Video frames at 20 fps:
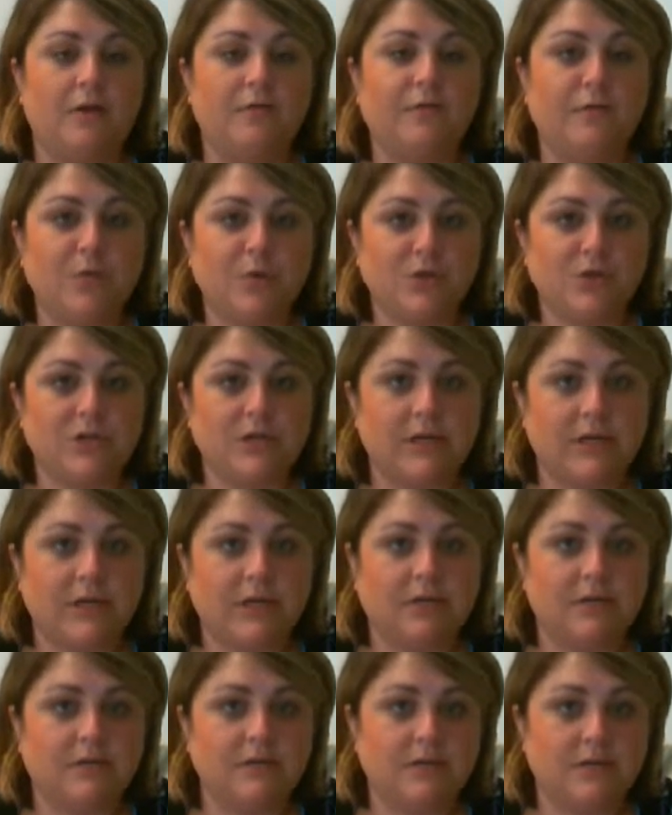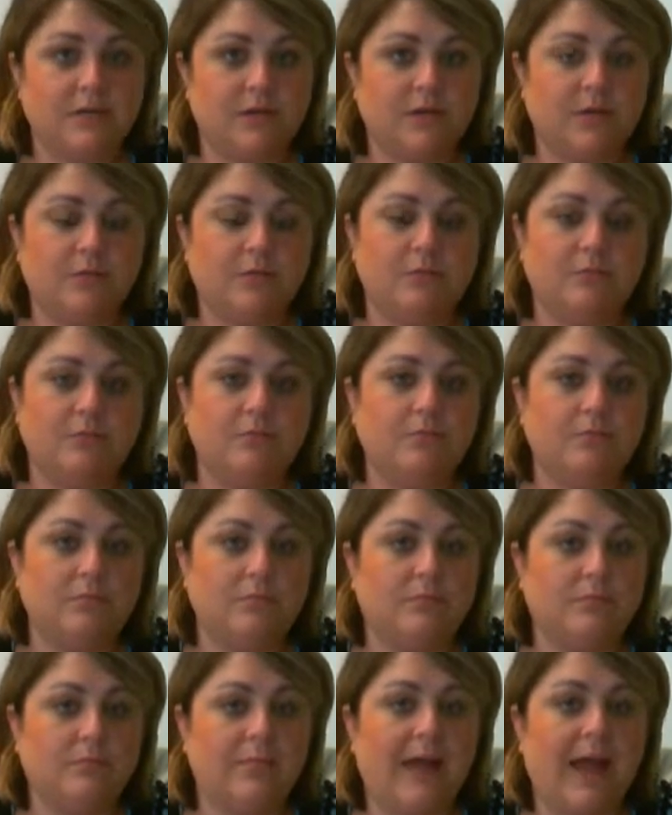fortunate to
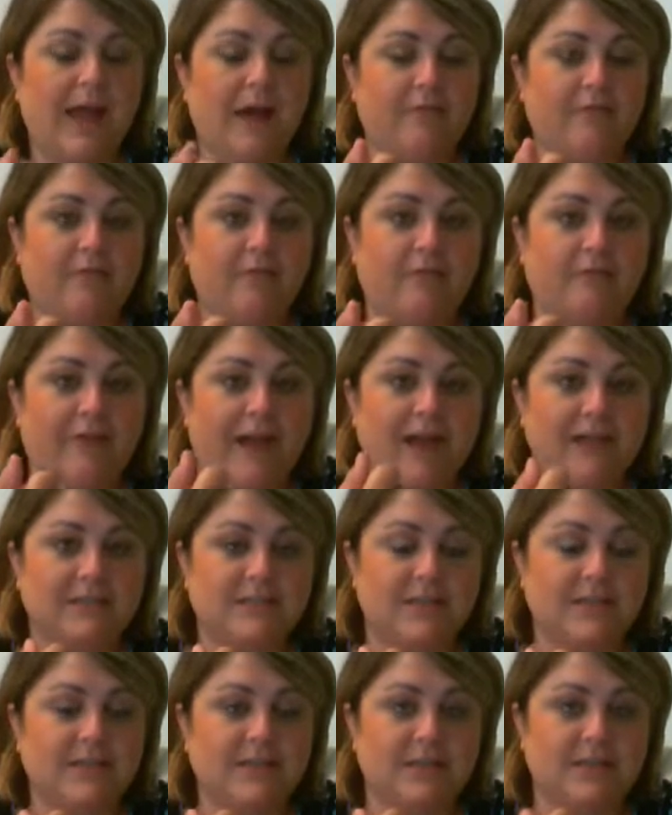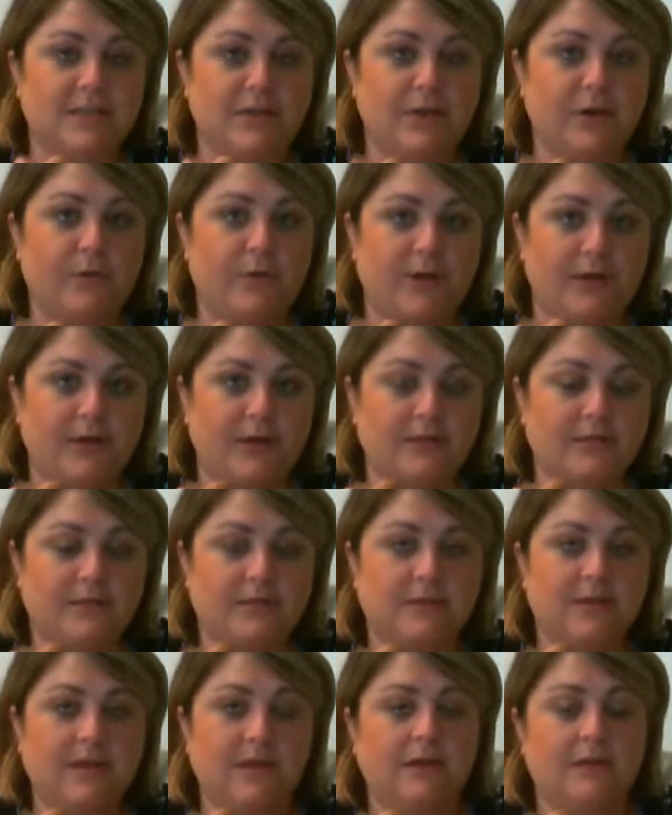have vaccines in the
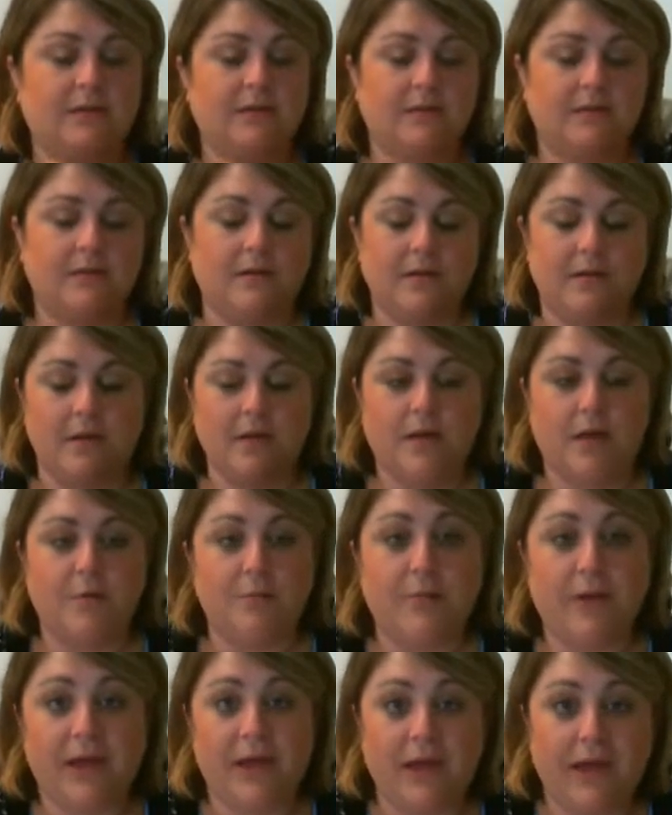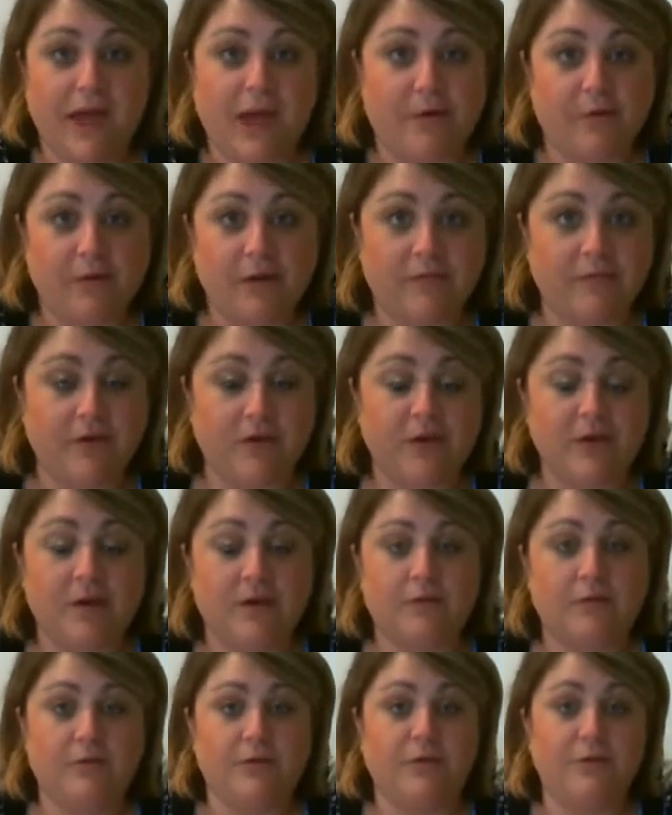U.S. But however,
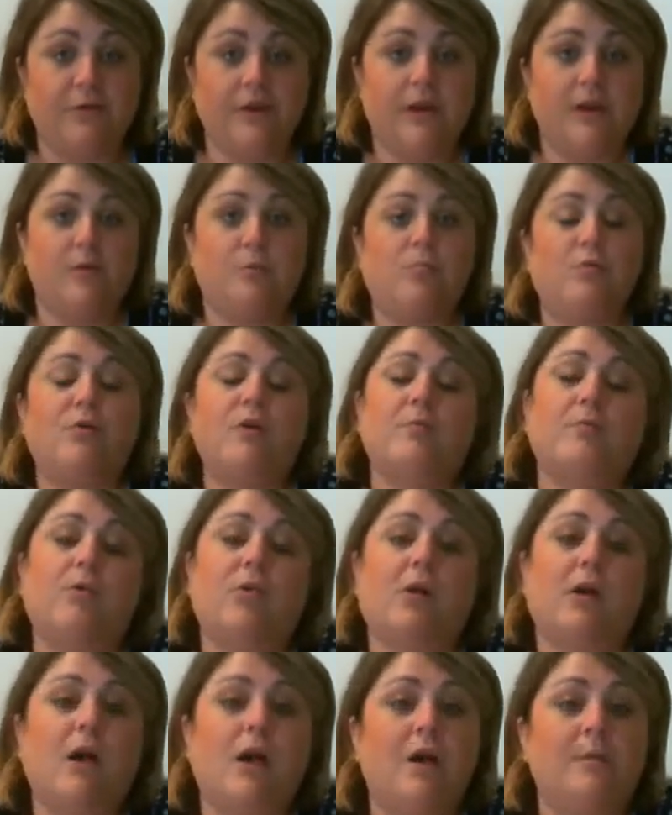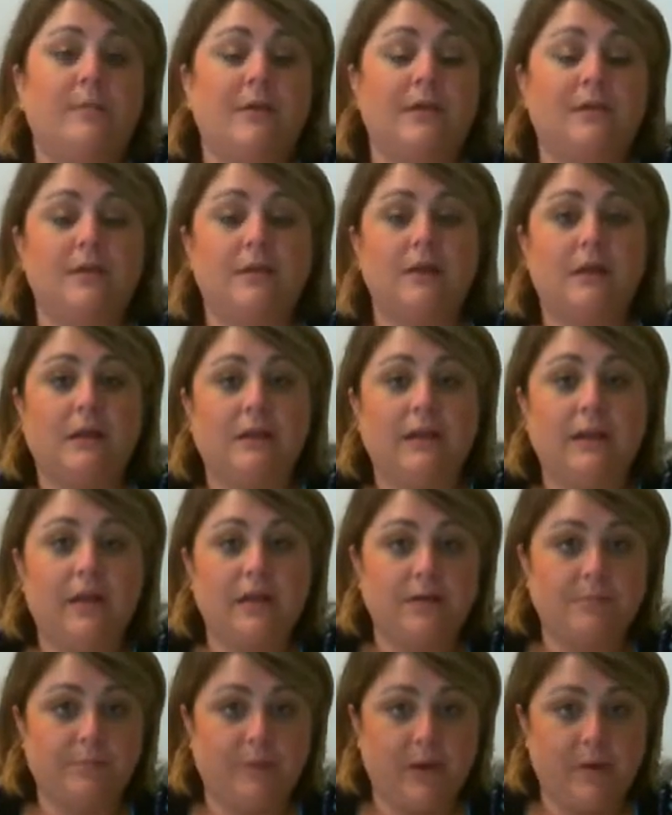you hear more and more common
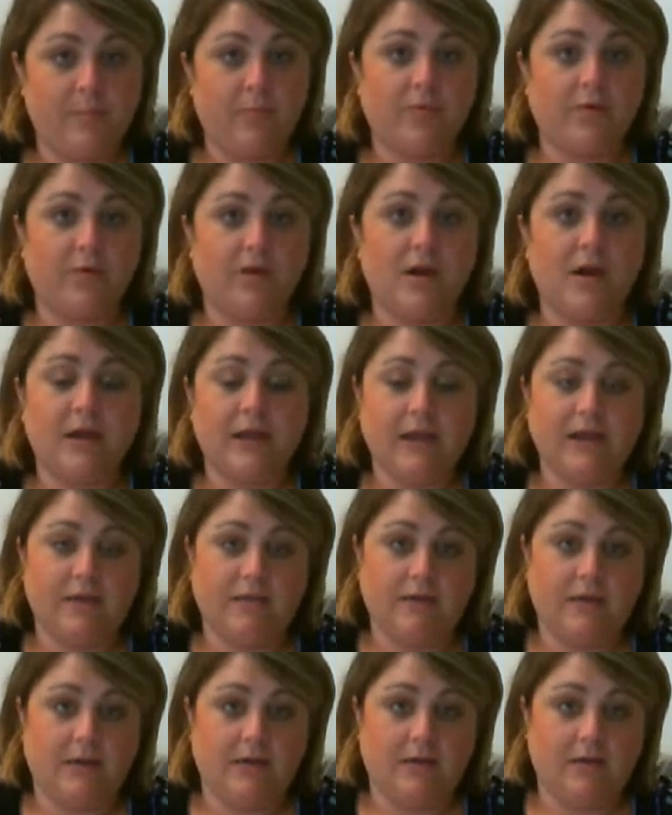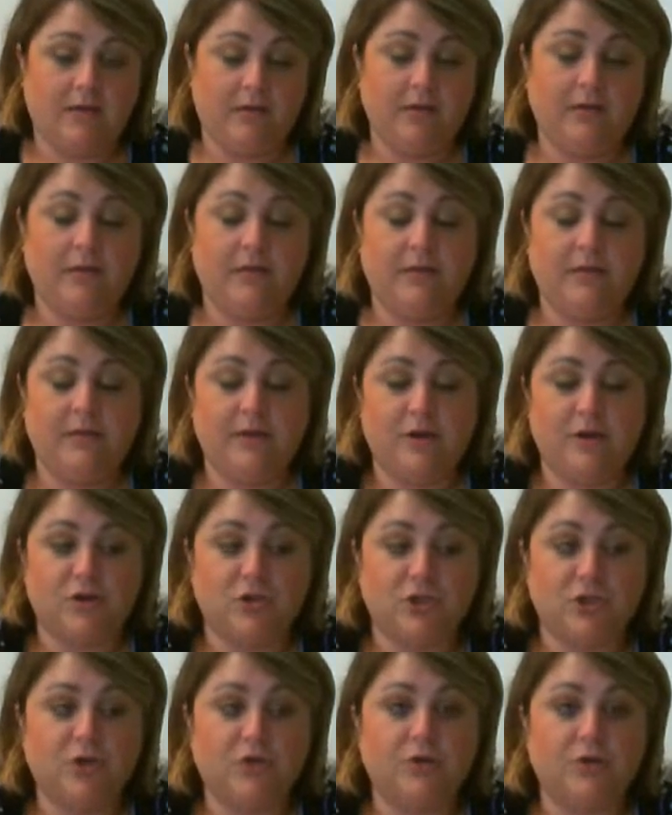that people are not giving their
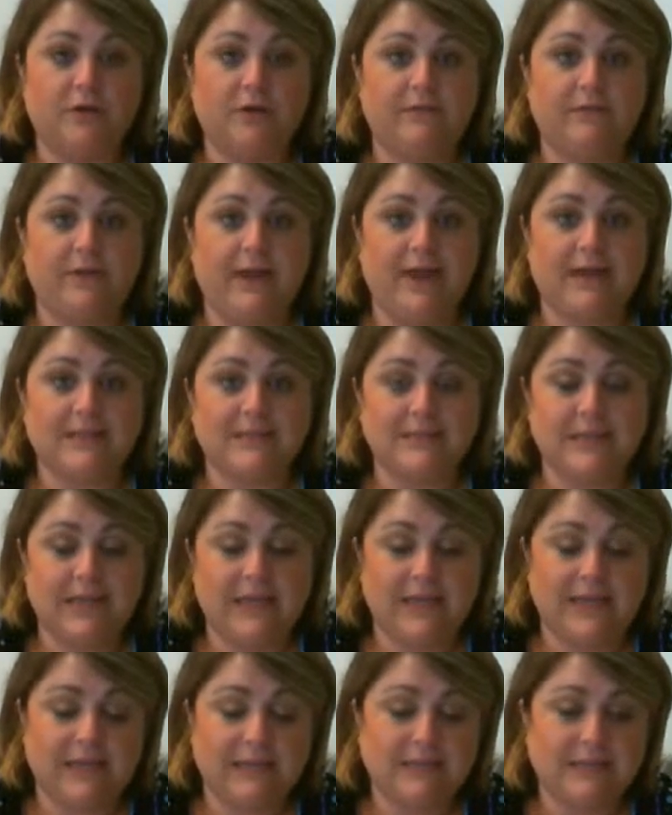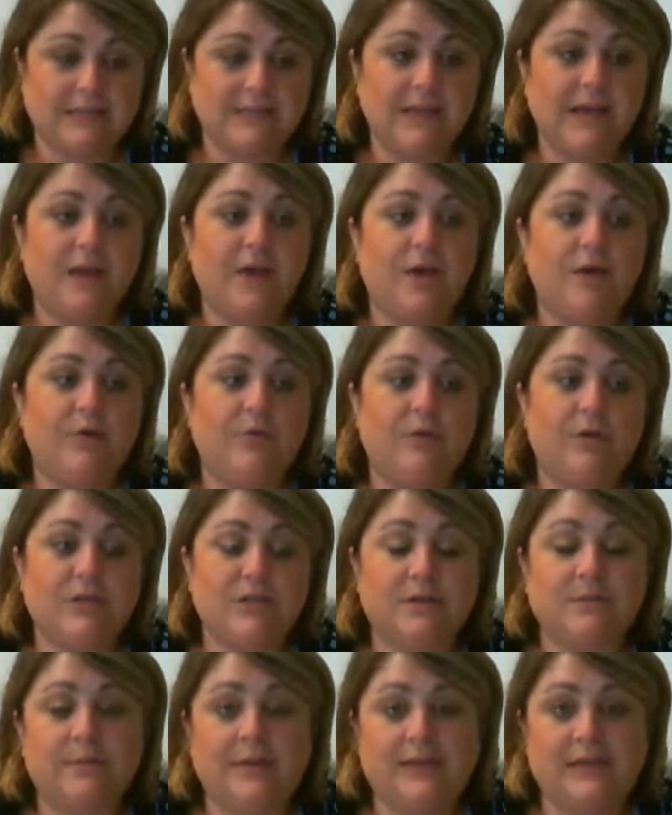children vaccines,
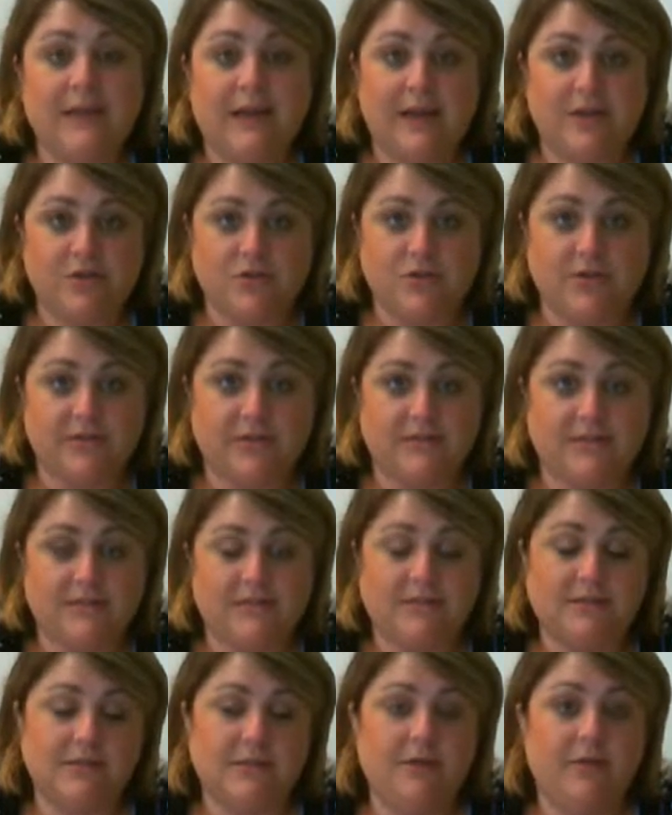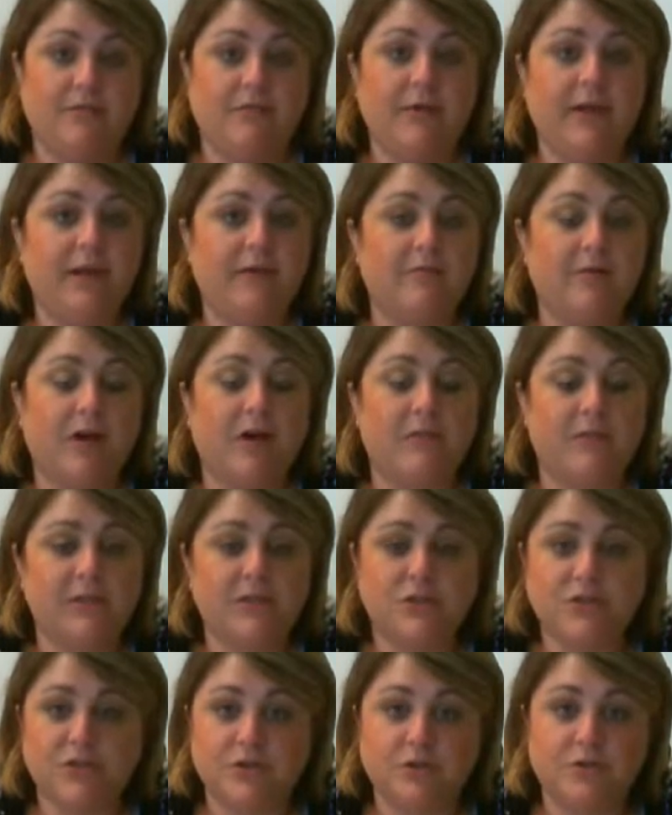which can be dangerous. And so if we have all
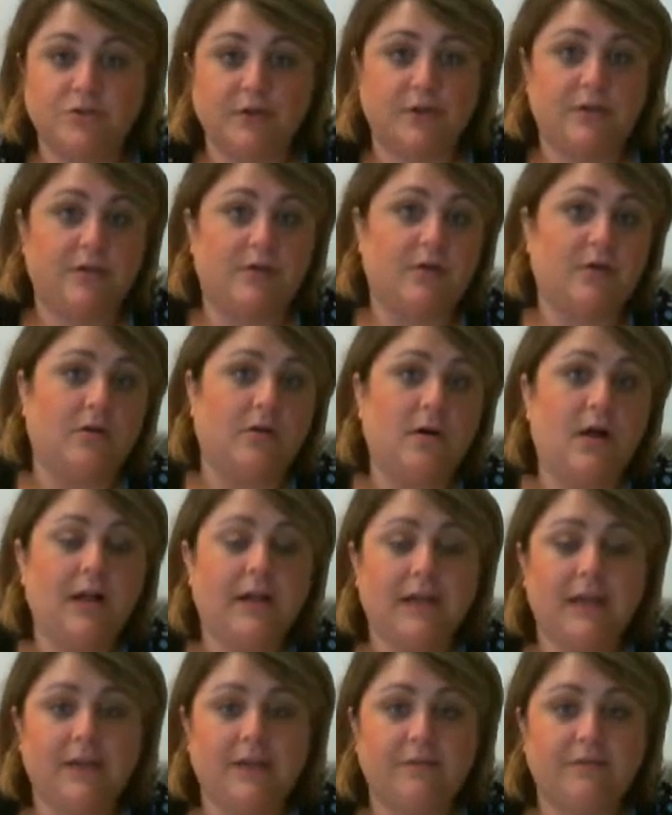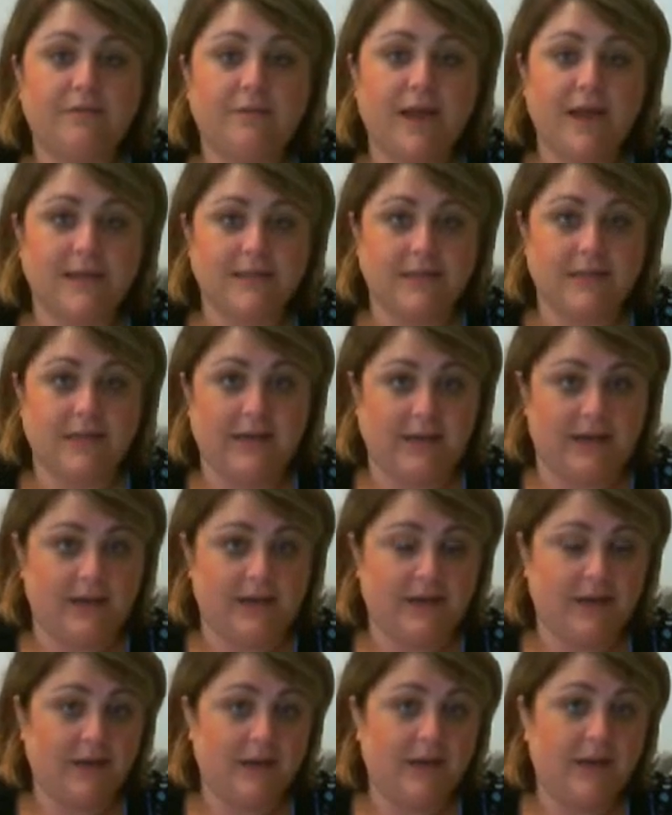these children that are not getting
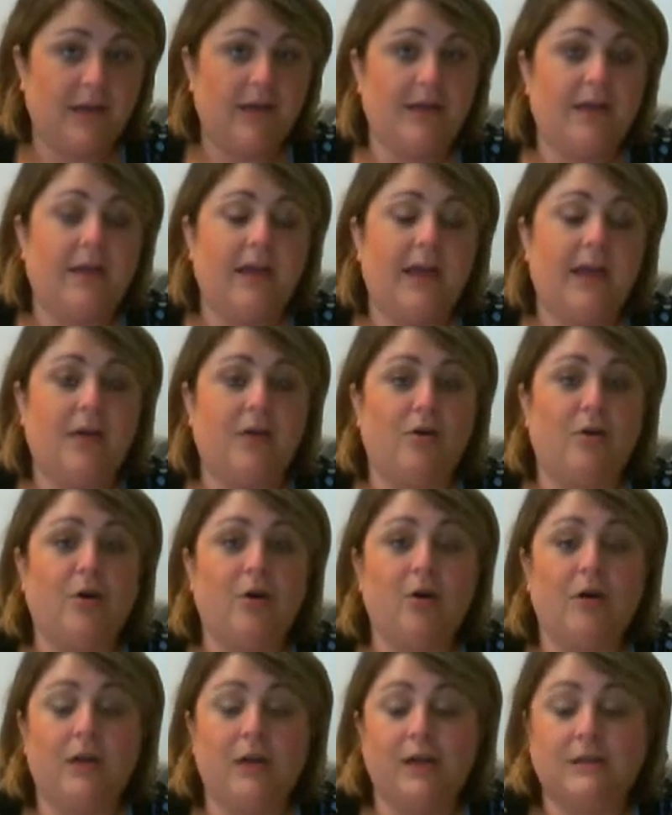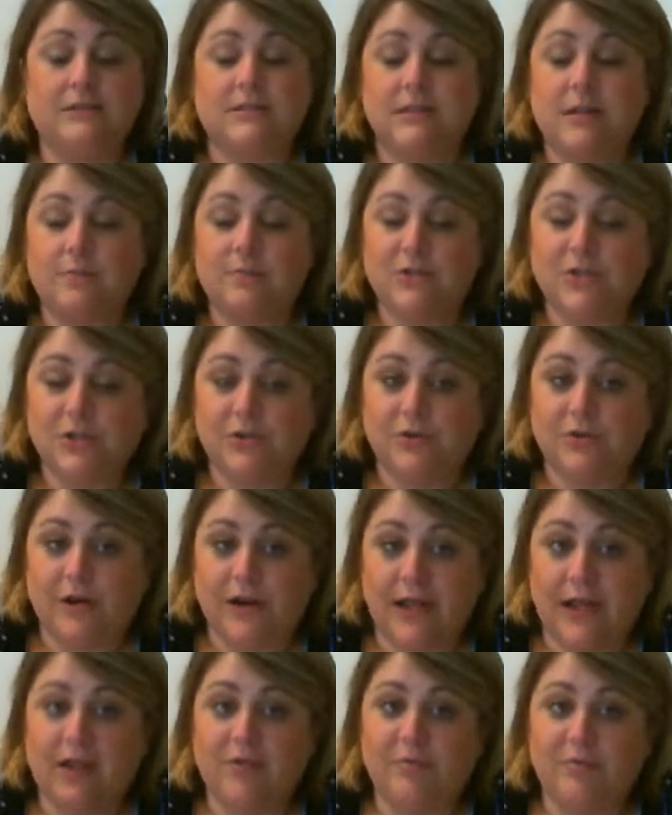vaccinated, and some
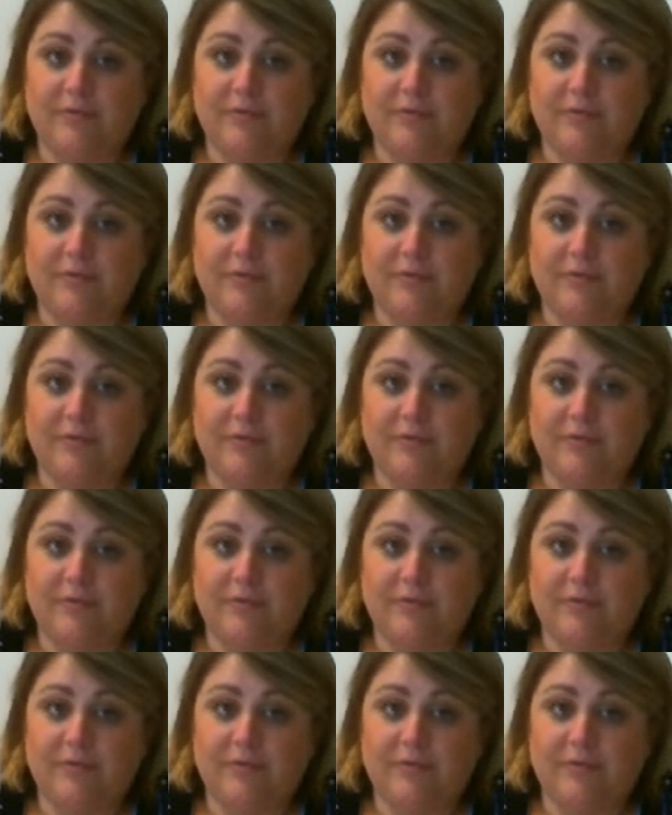children have